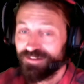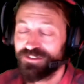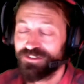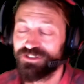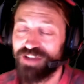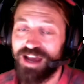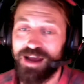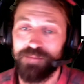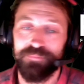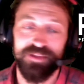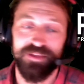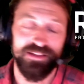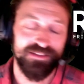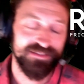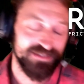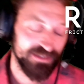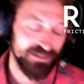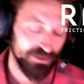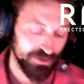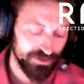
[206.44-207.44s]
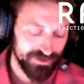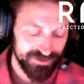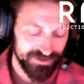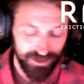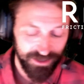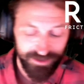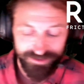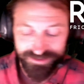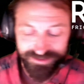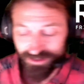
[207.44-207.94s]
jab that
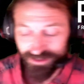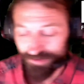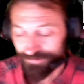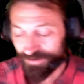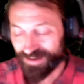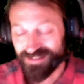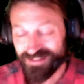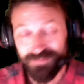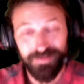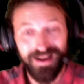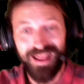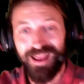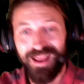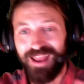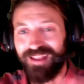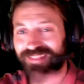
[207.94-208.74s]
solidifies it. But